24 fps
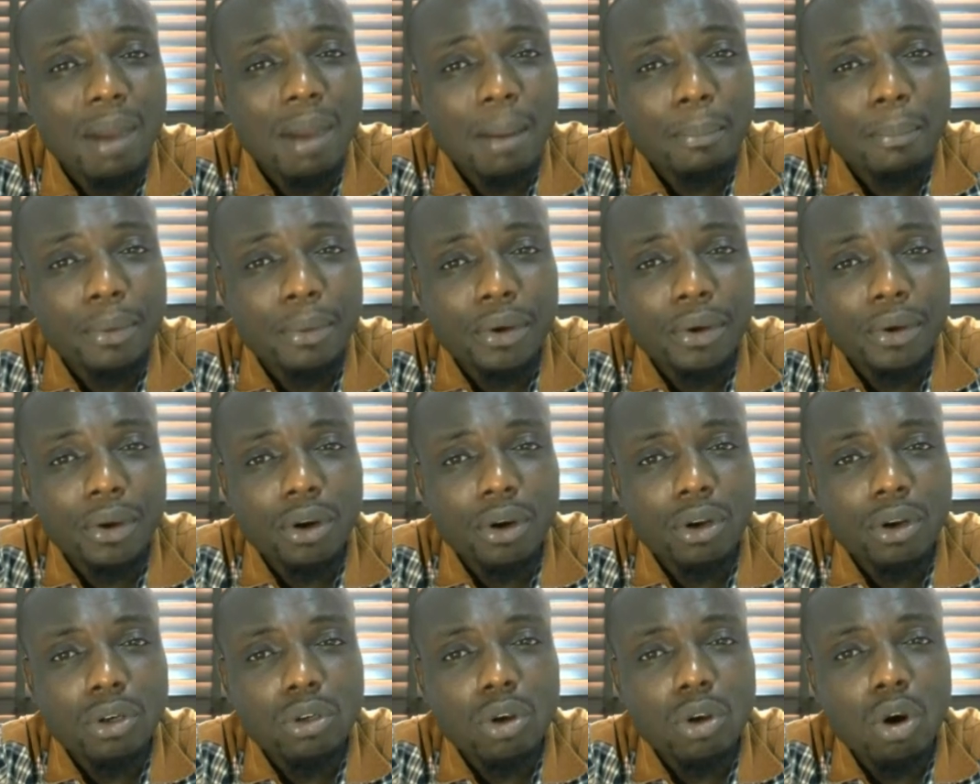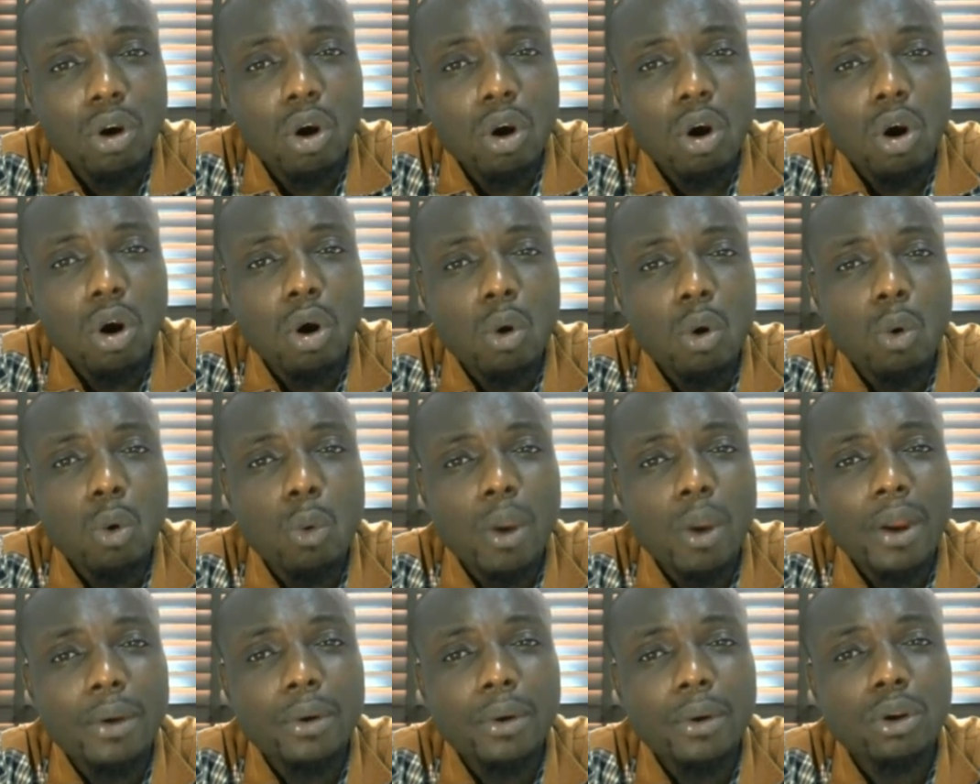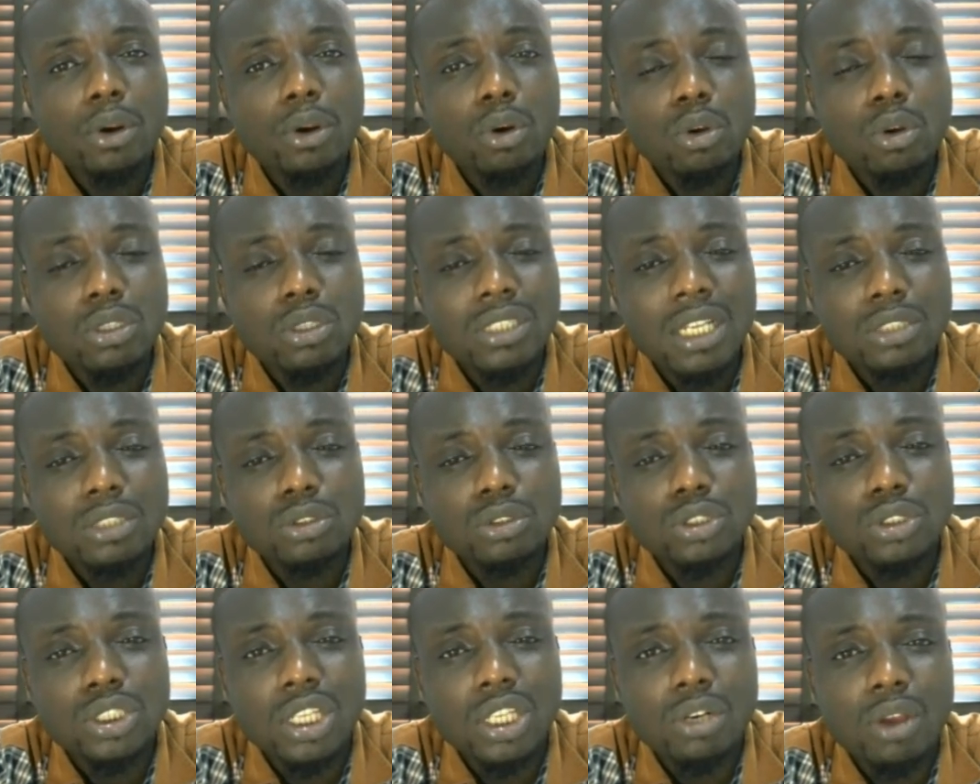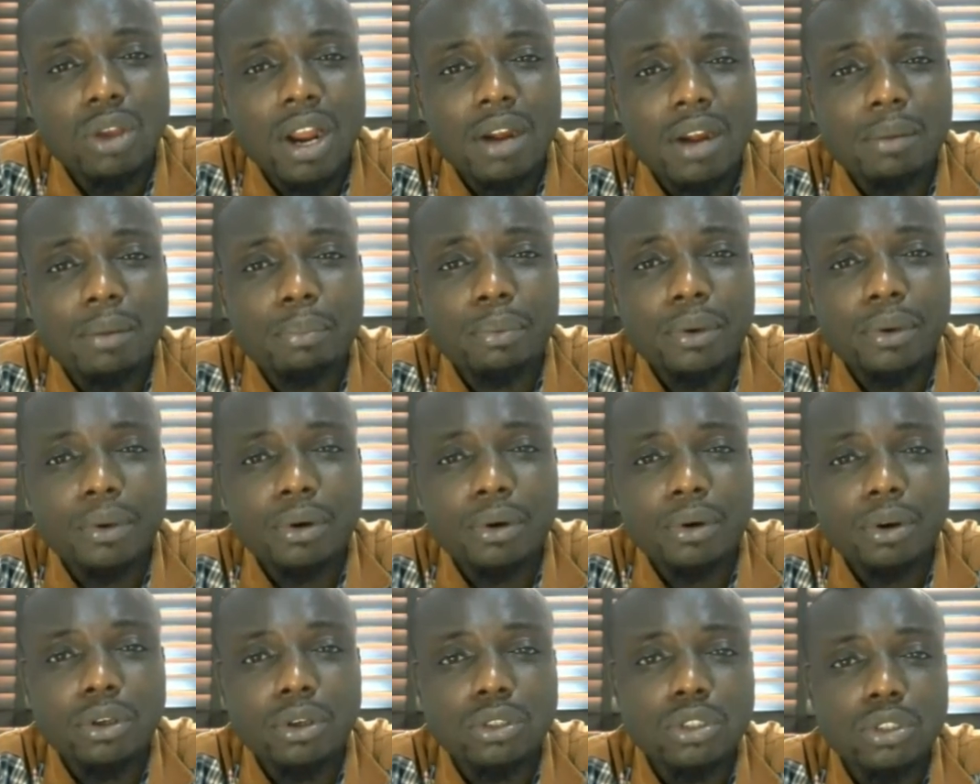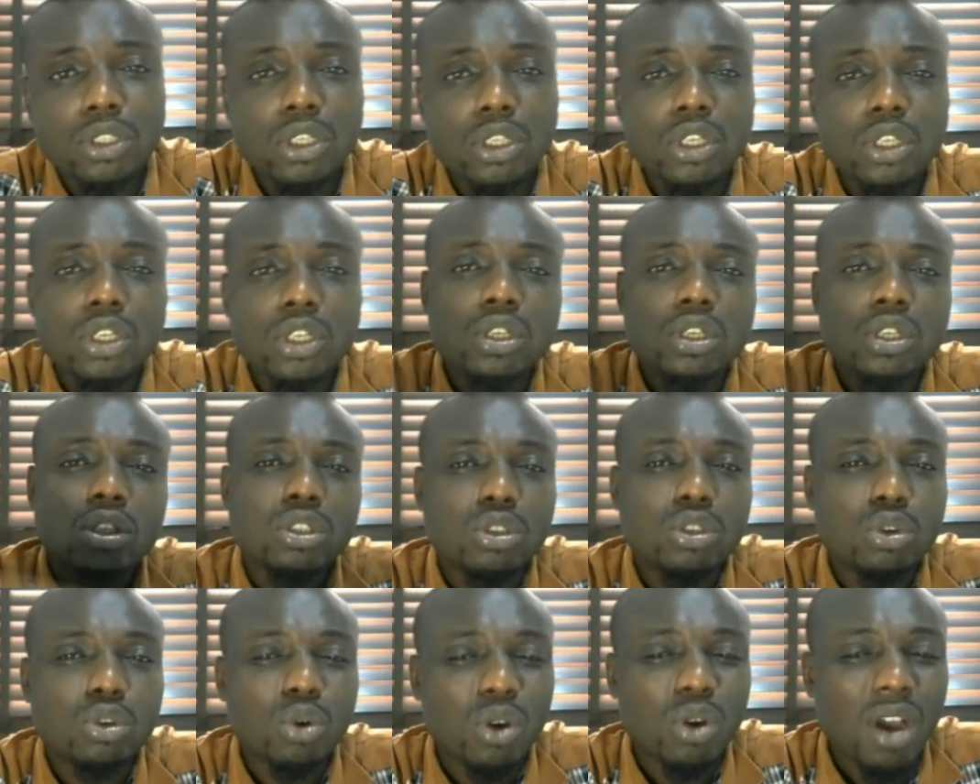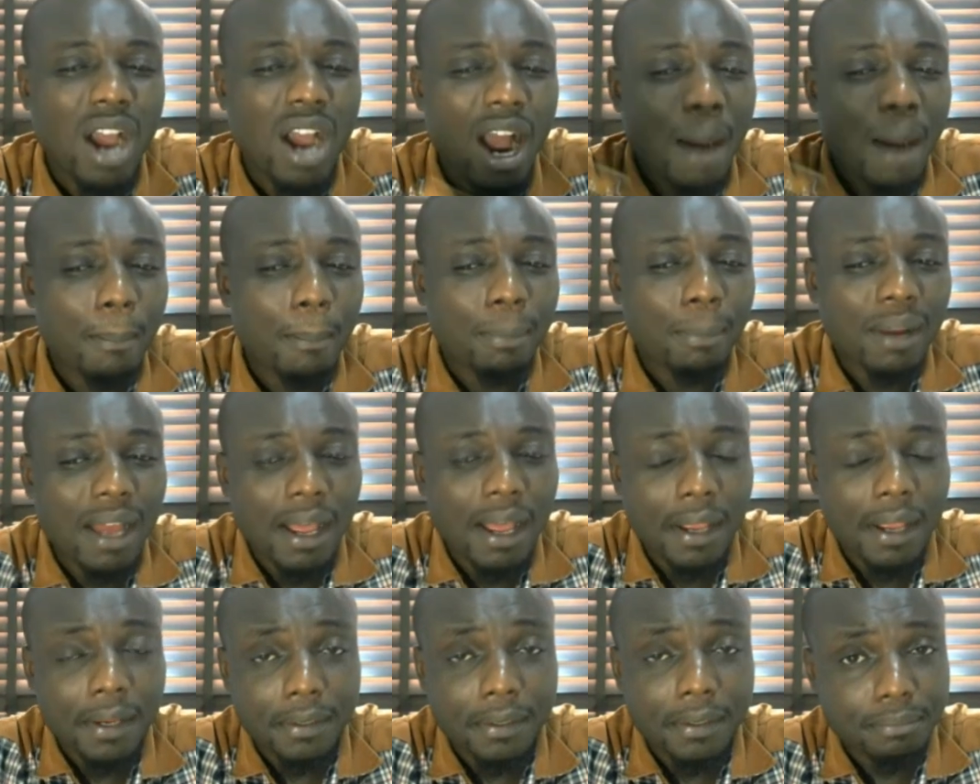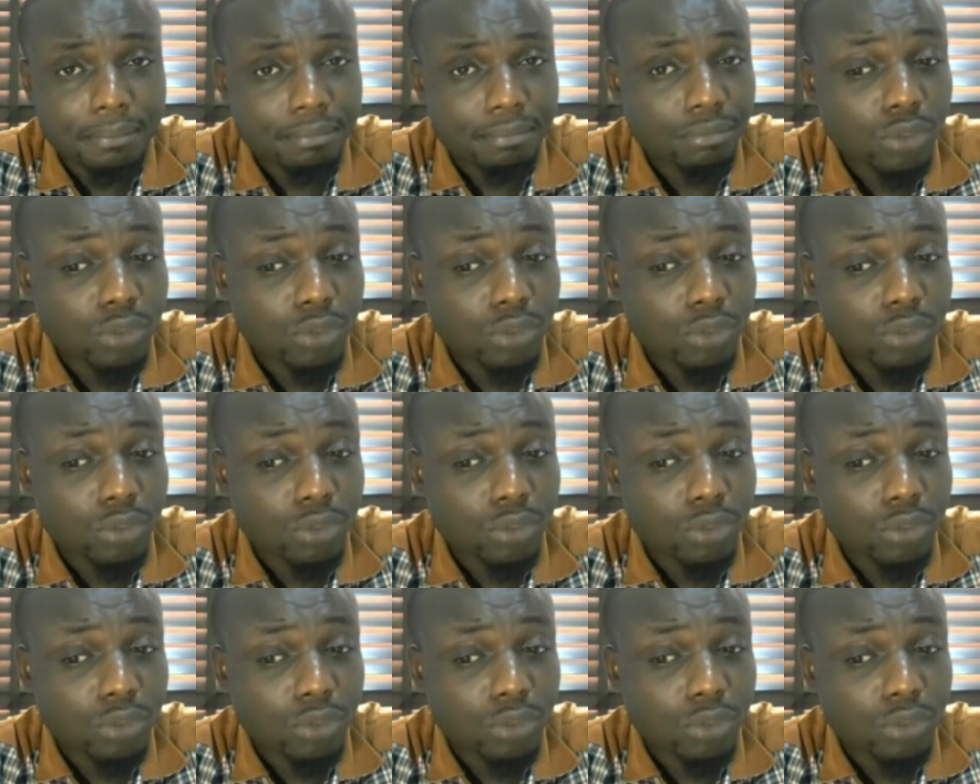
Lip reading: period or when you're closer to January period, you apply.